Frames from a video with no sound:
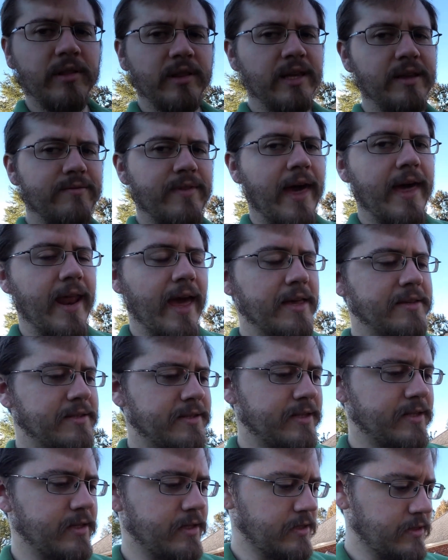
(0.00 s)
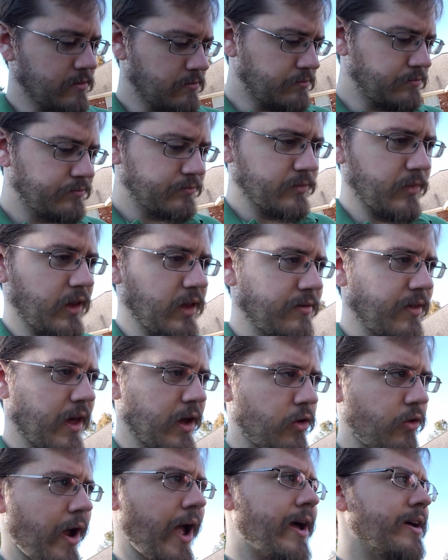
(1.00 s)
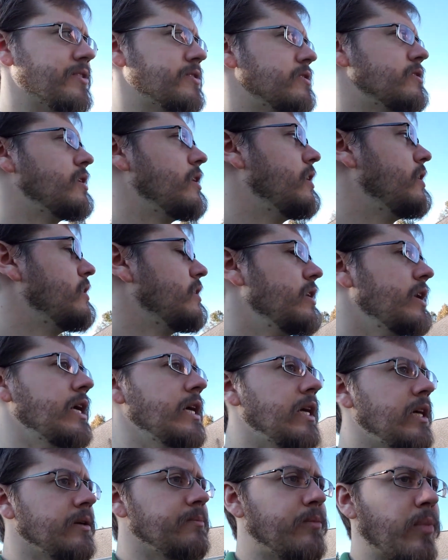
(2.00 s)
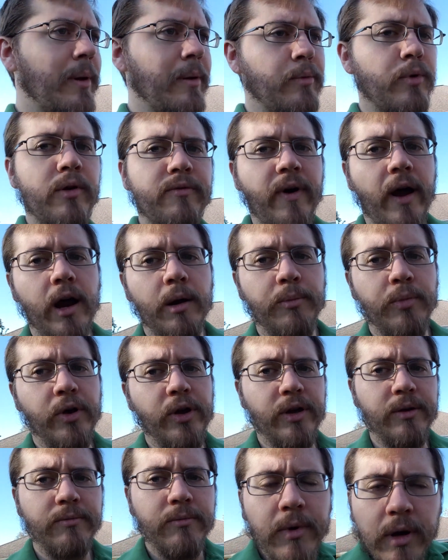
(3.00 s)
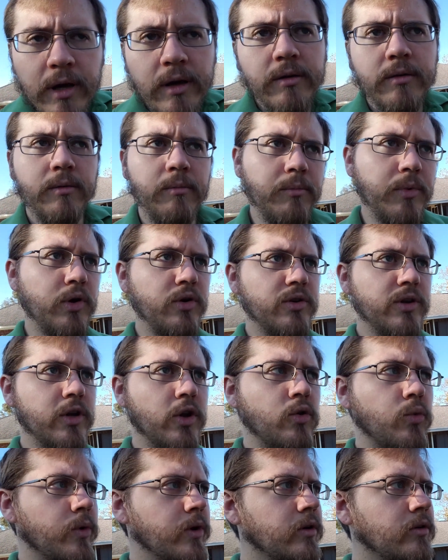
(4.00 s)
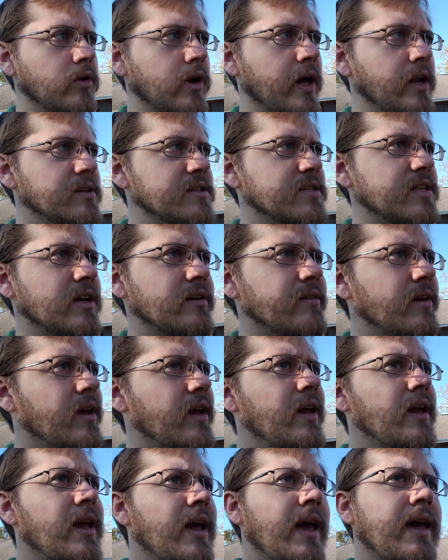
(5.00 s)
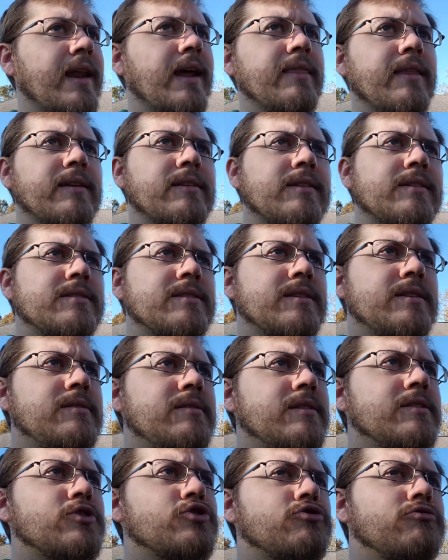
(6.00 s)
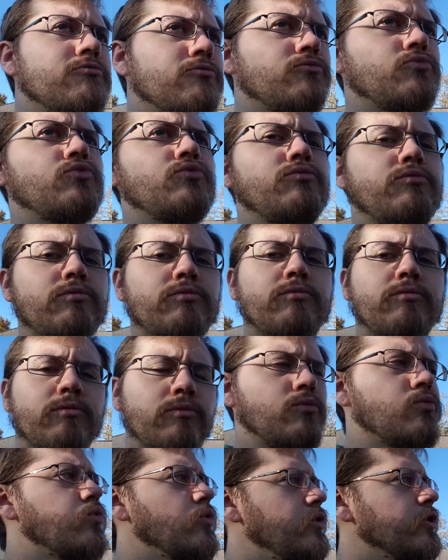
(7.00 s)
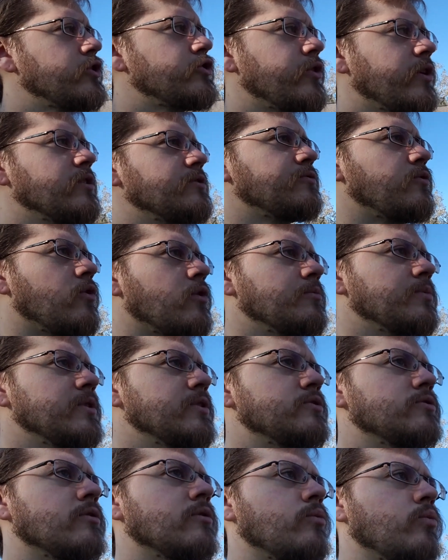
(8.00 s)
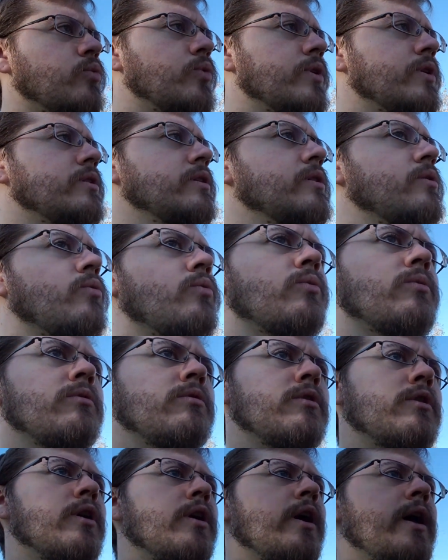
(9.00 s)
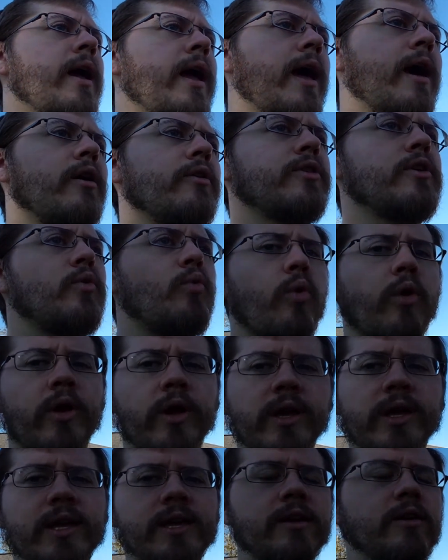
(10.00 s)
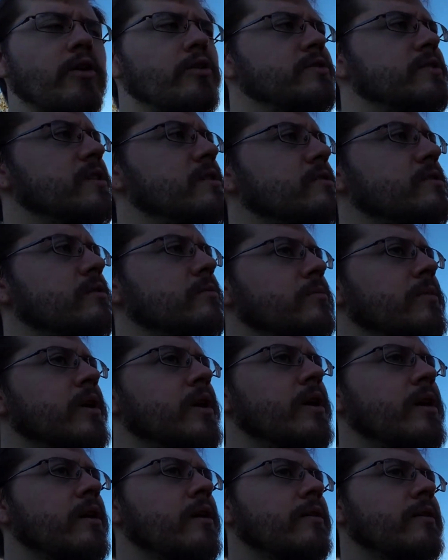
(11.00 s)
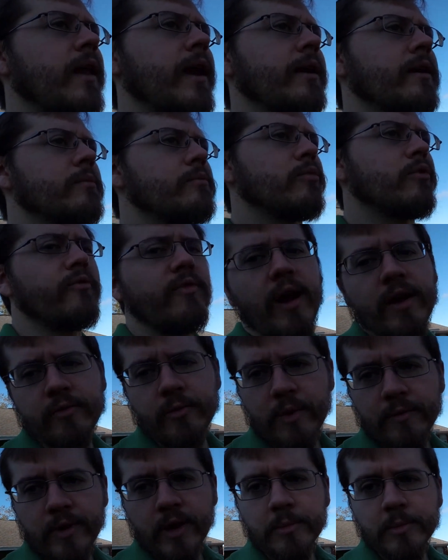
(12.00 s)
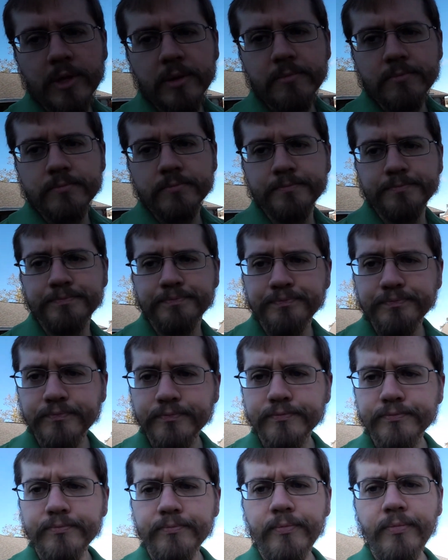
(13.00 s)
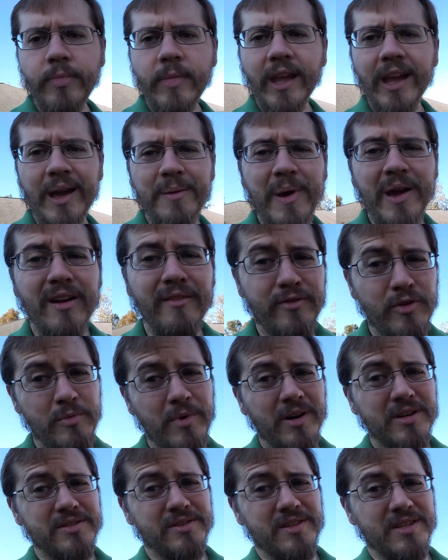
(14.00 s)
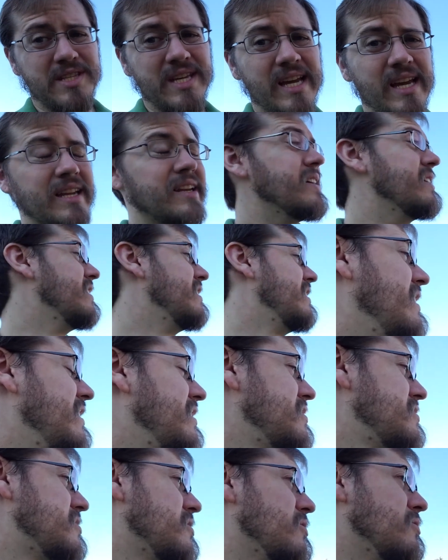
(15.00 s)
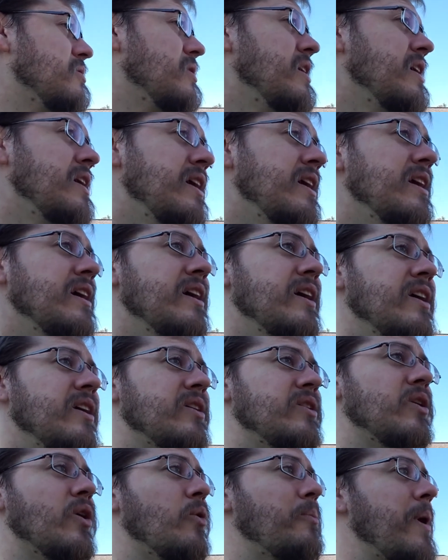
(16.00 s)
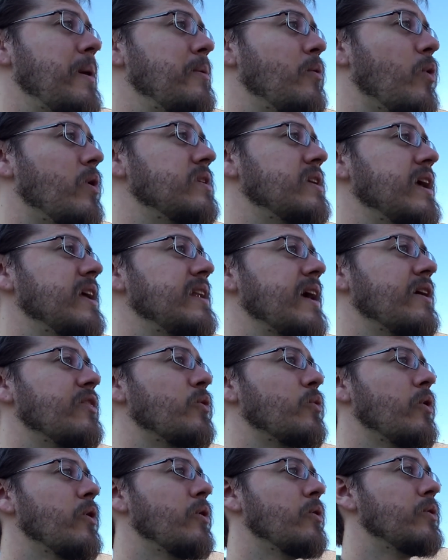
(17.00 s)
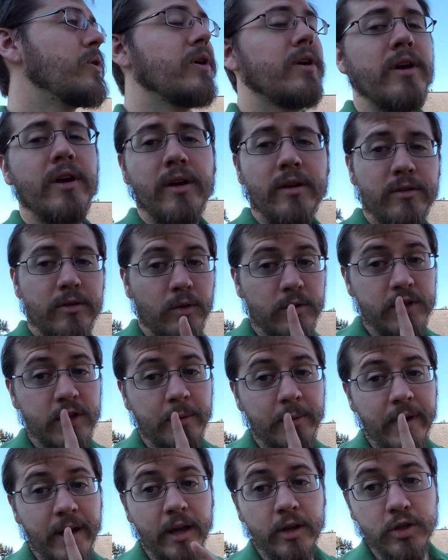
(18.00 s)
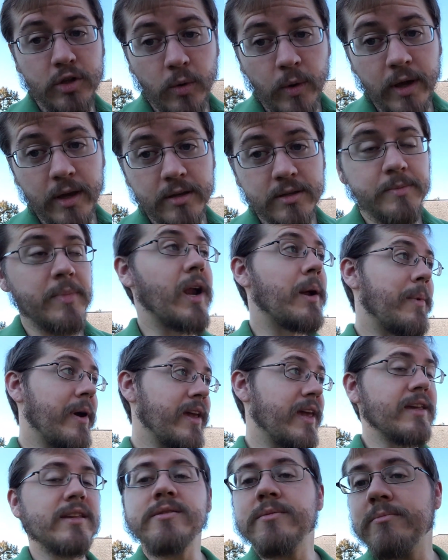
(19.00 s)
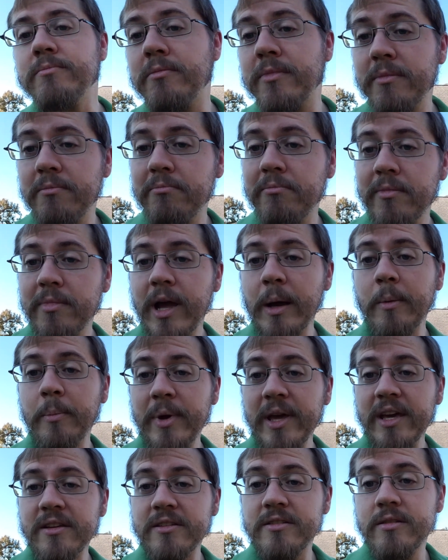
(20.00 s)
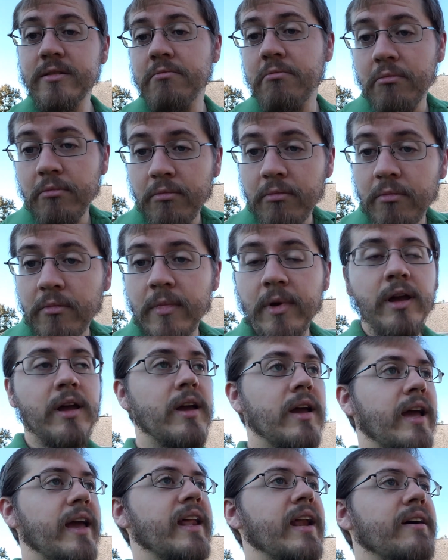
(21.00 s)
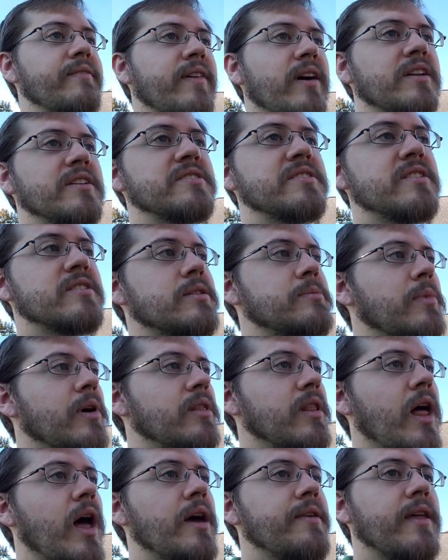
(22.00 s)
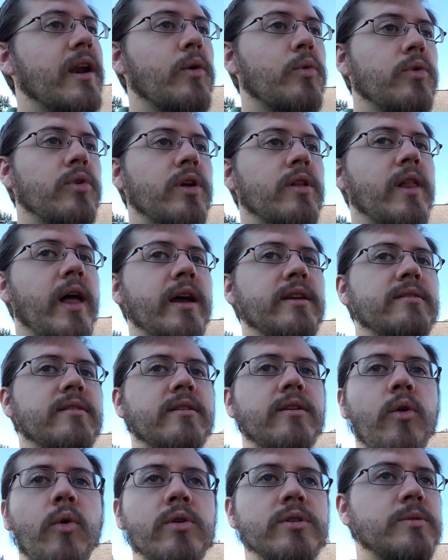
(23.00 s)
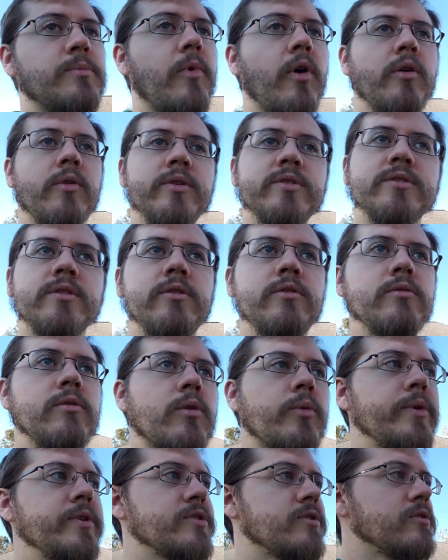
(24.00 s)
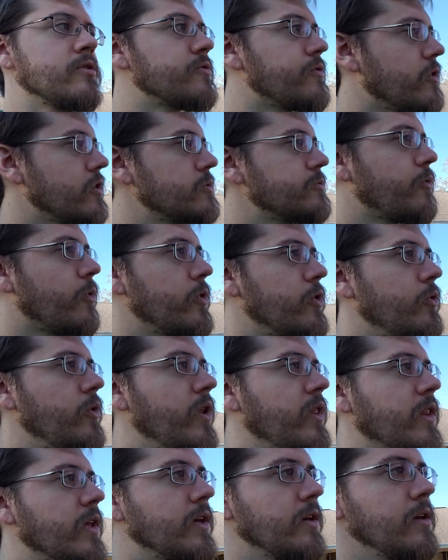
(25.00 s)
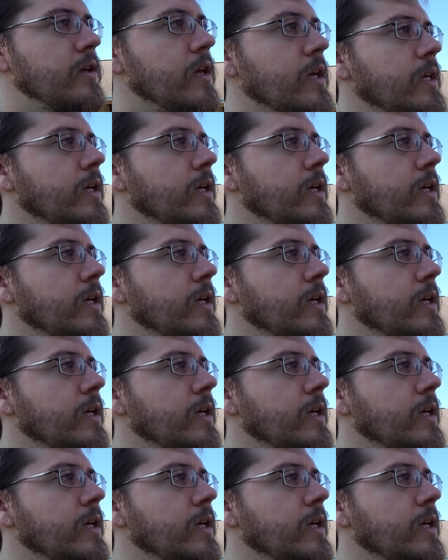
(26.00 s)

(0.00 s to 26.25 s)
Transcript: leave that as it is, leave that grass, maybe put a fire pit, build a grill kind of stuff. And I'd like to see this really transformed into a really healthy working ecosystem that I can provide for my family and make a few bucks on the side. So, you know, maybe one day down the road, don't tell my HOAs, but I might get a couple pigs. And I found a system online that I really liked, and of course I'm always going to do a little research first before I do anything,